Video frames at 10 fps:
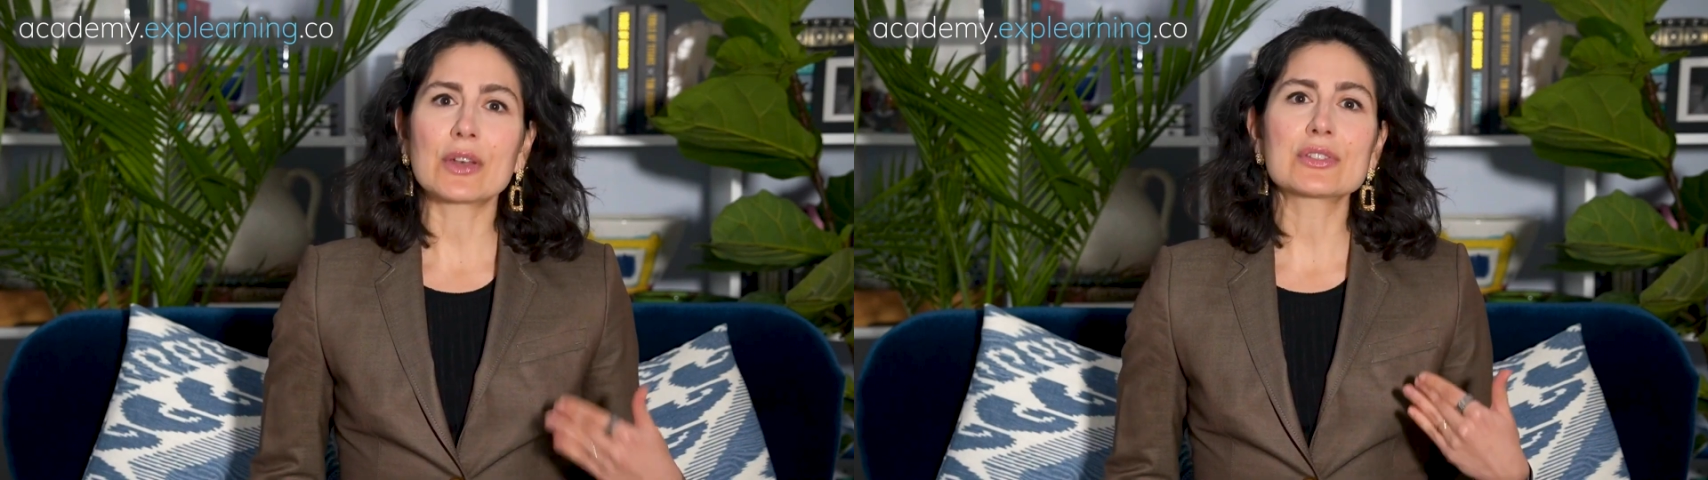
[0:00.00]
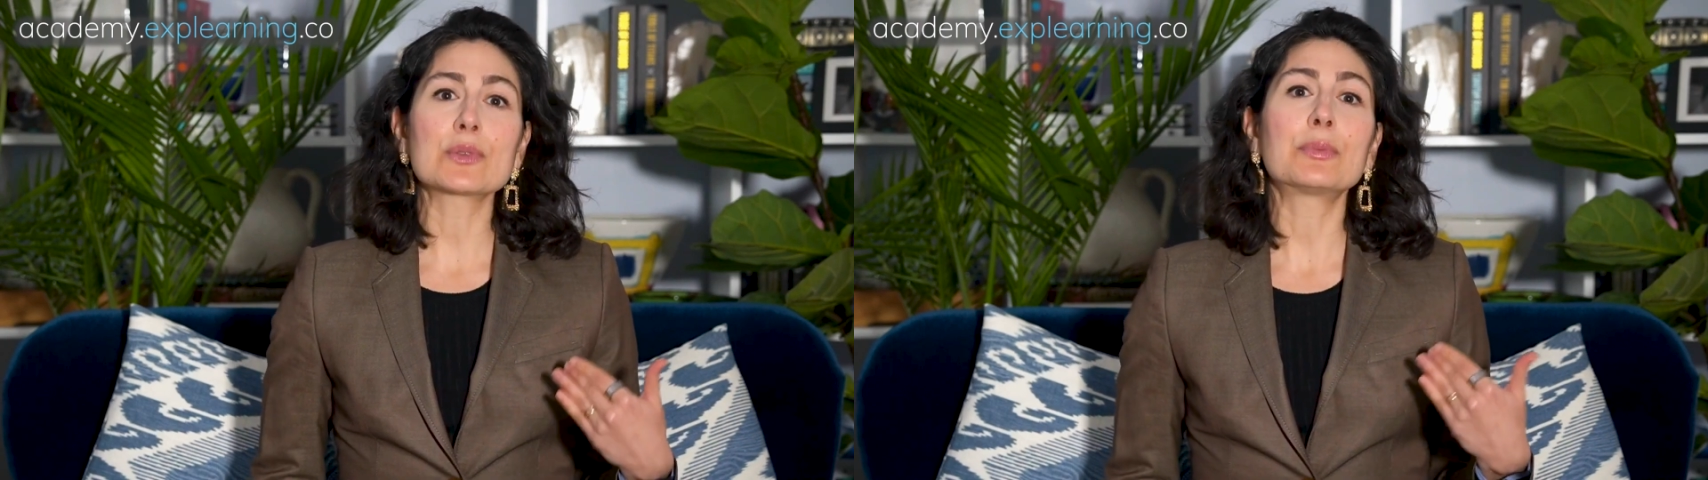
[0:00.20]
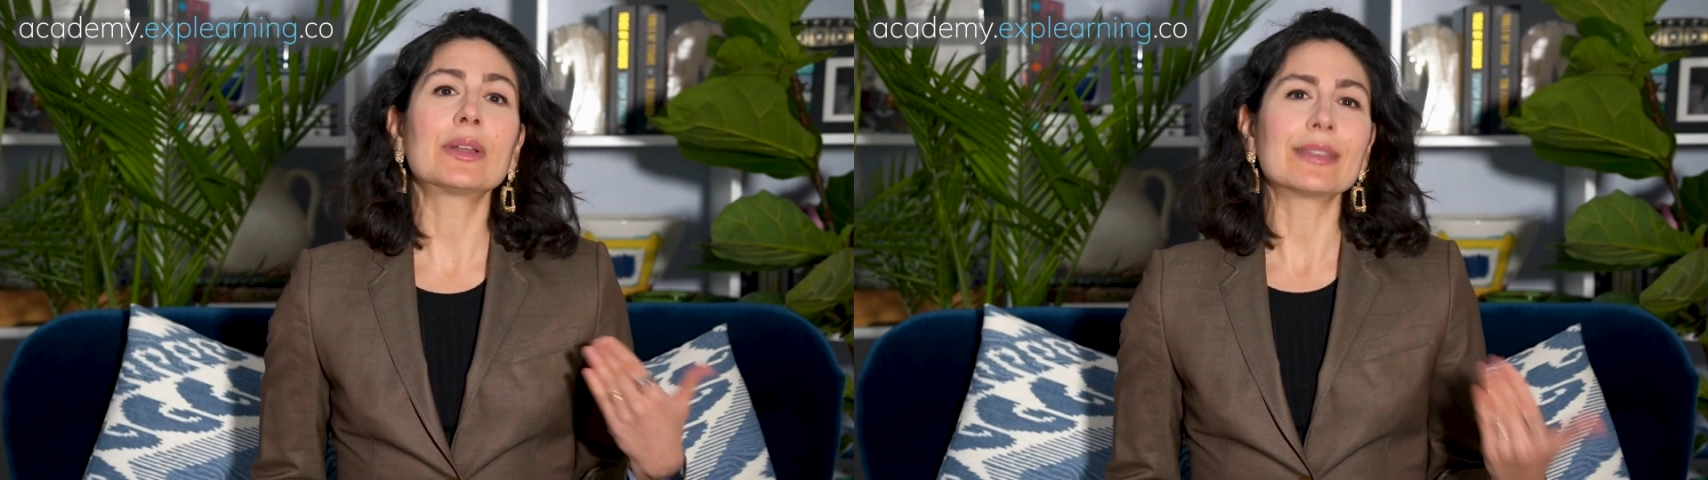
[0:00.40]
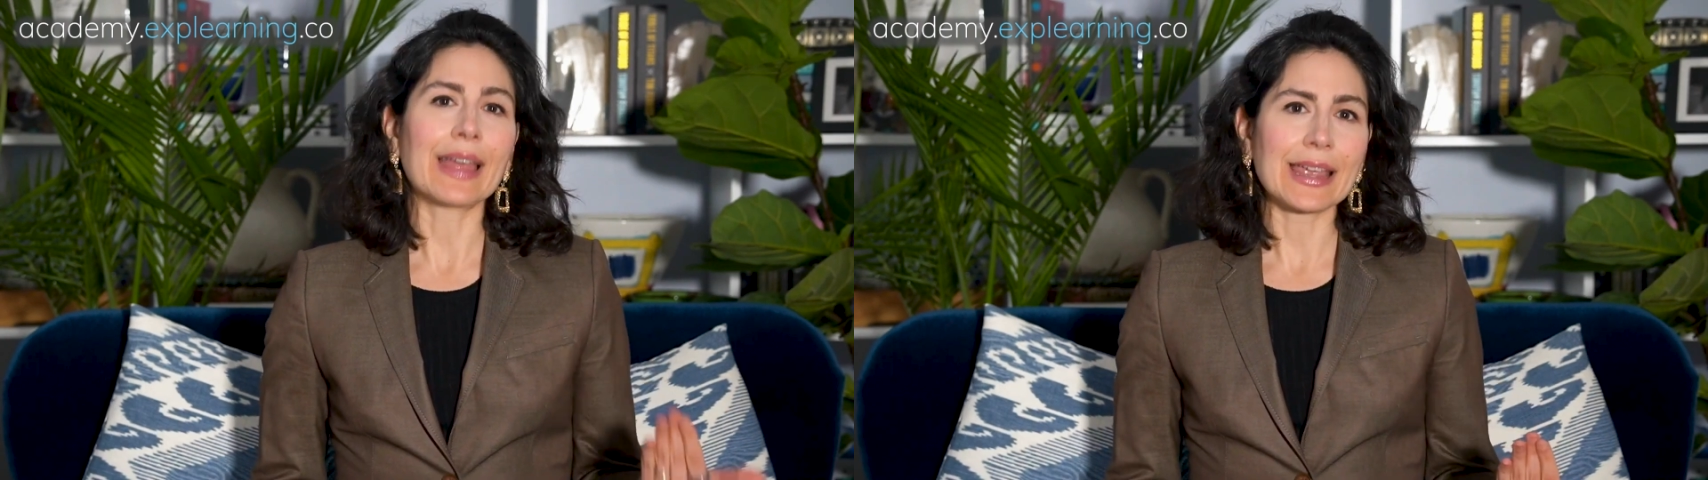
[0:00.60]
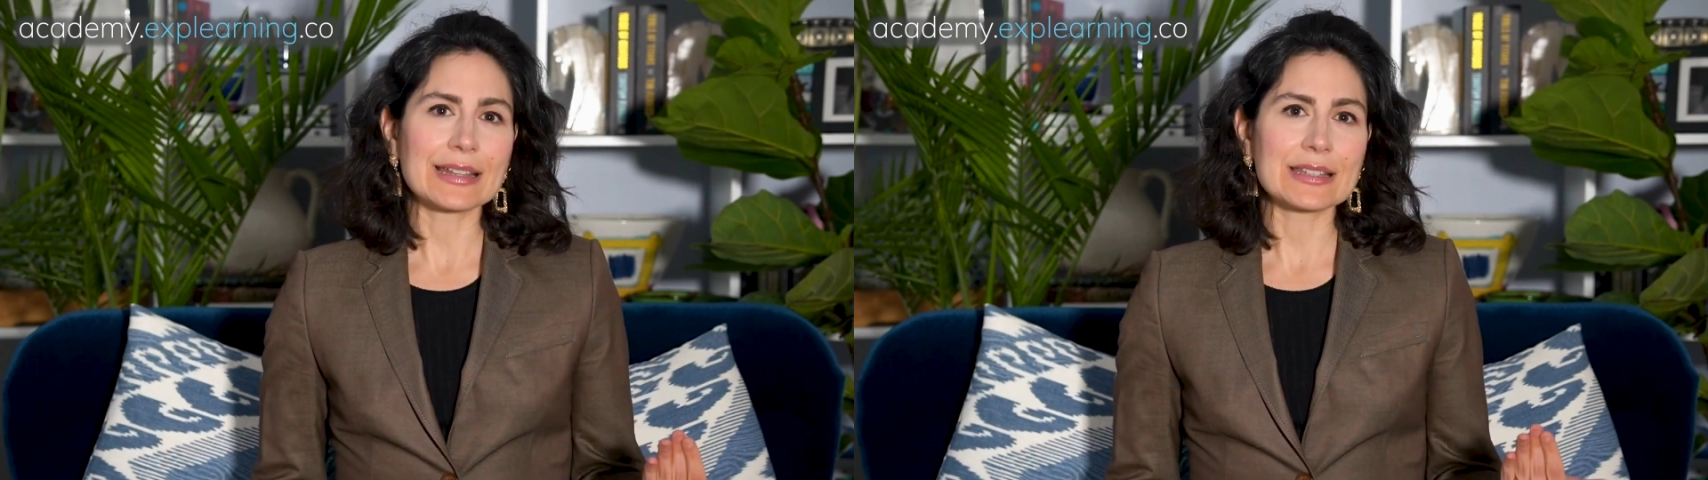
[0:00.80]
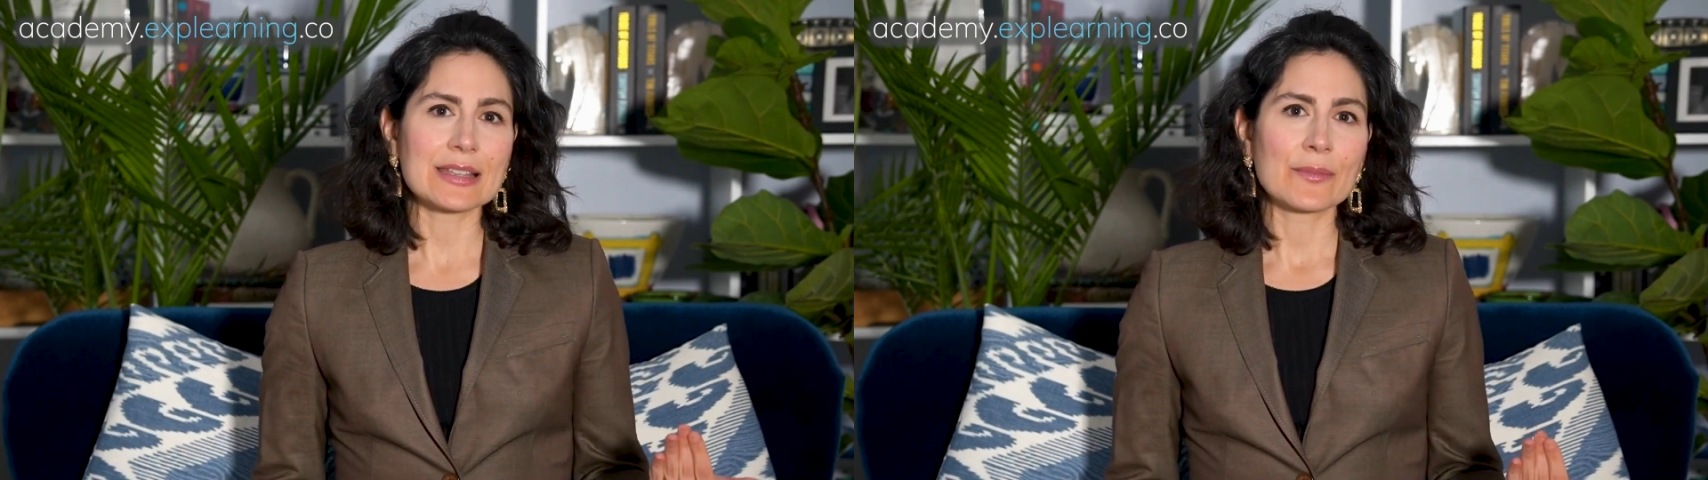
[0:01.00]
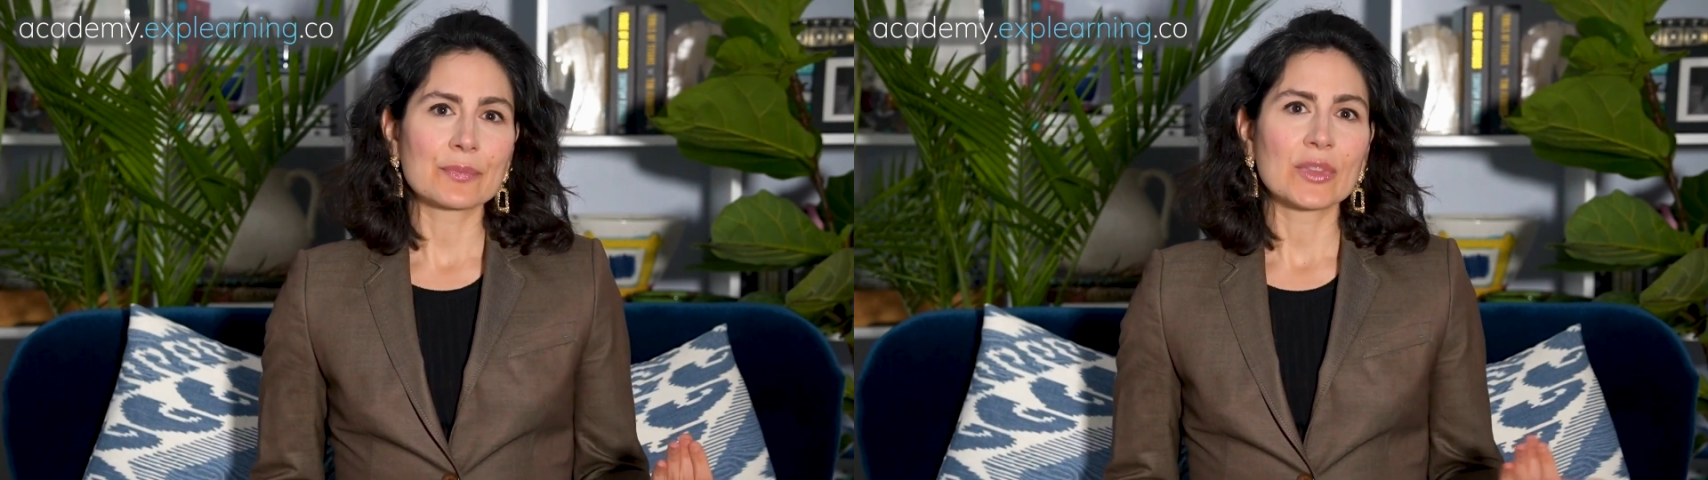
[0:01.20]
also polite.